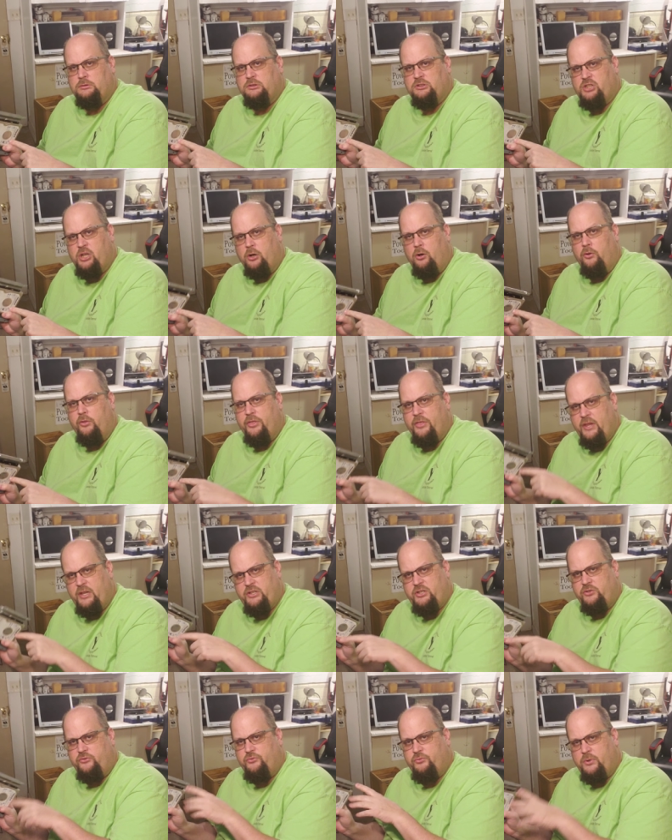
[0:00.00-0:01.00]
So
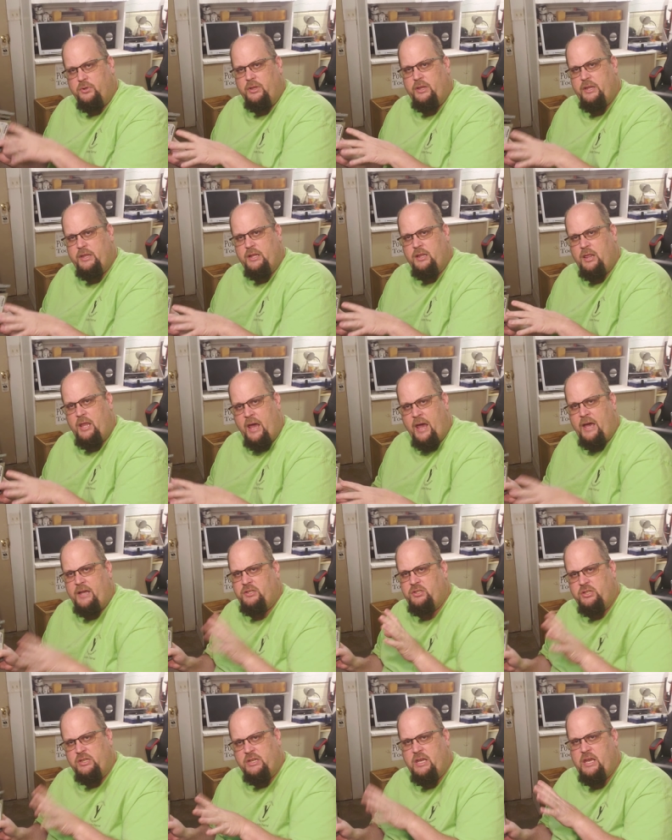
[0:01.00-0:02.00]
this is really the
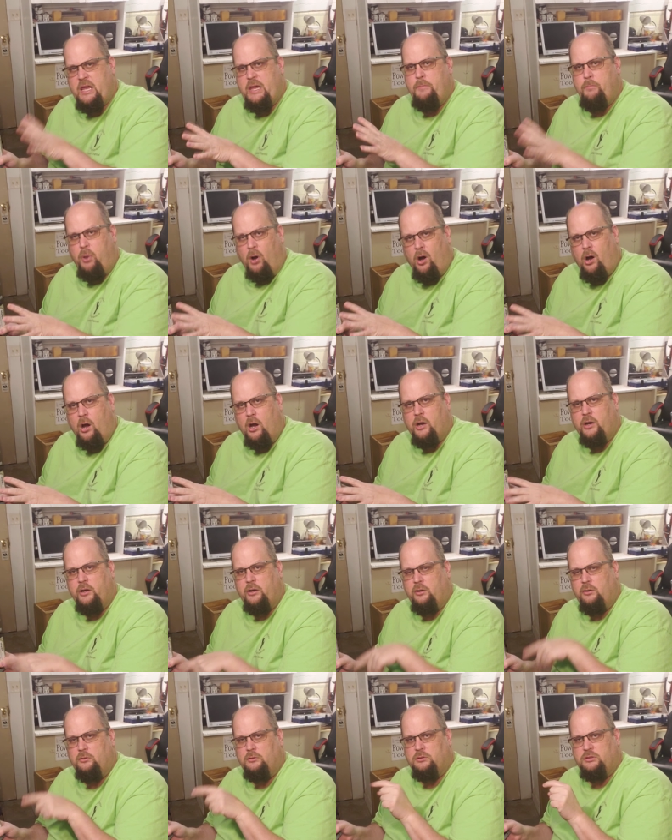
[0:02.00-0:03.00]
last key
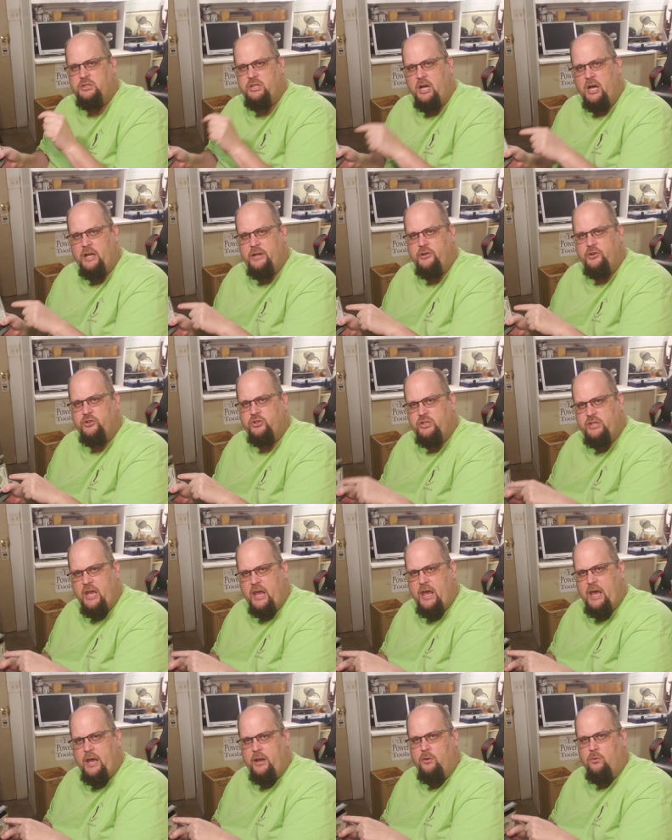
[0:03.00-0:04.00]
part to
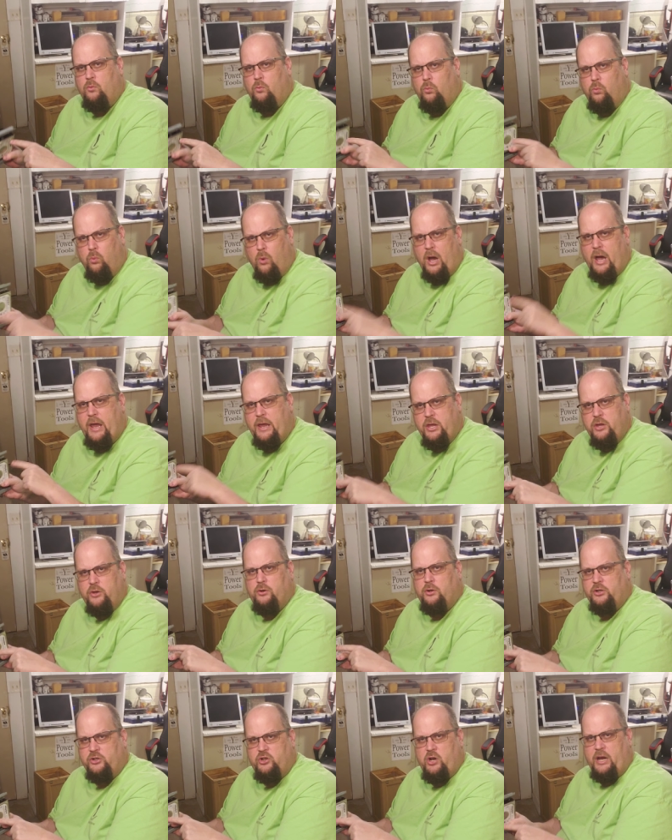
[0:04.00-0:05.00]
understand what
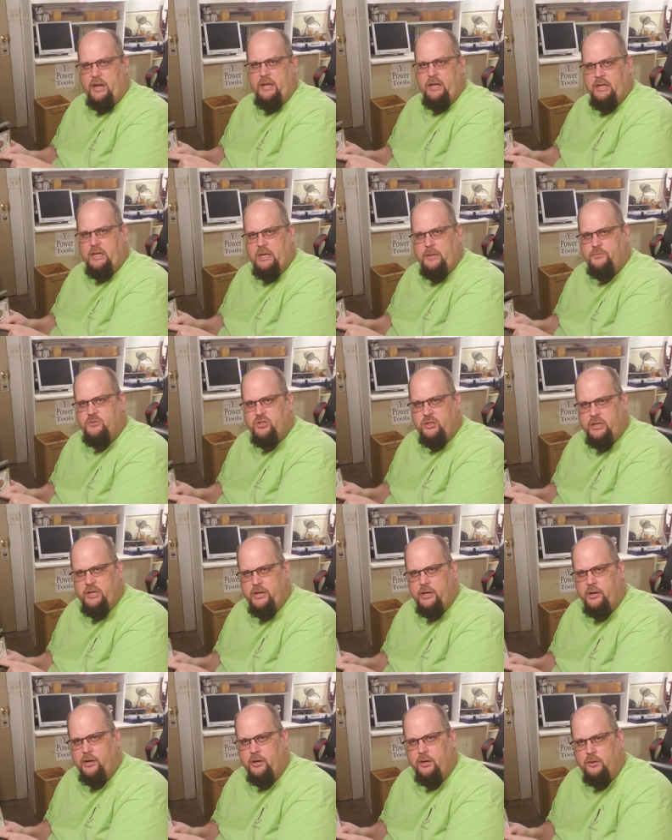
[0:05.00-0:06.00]
you are trying to keep
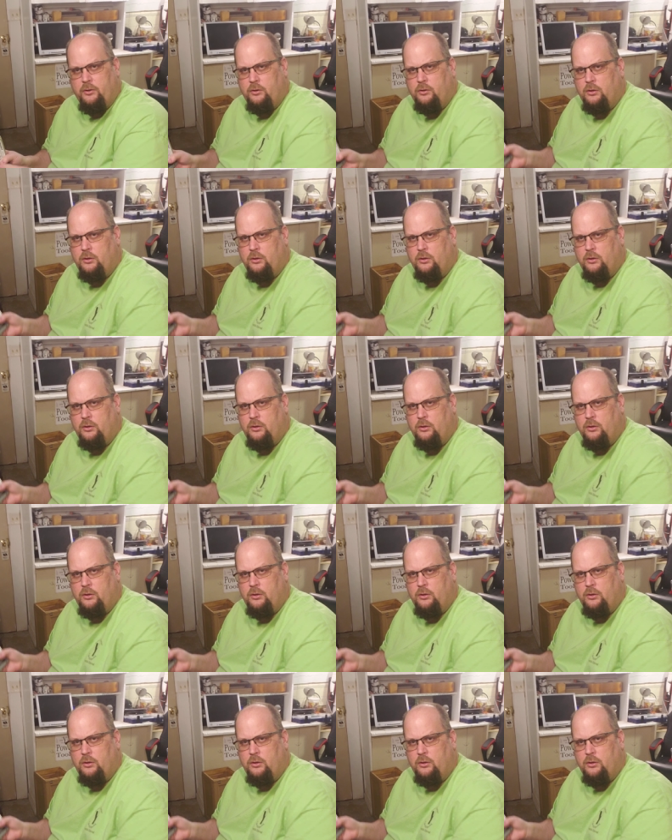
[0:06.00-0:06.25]
secure.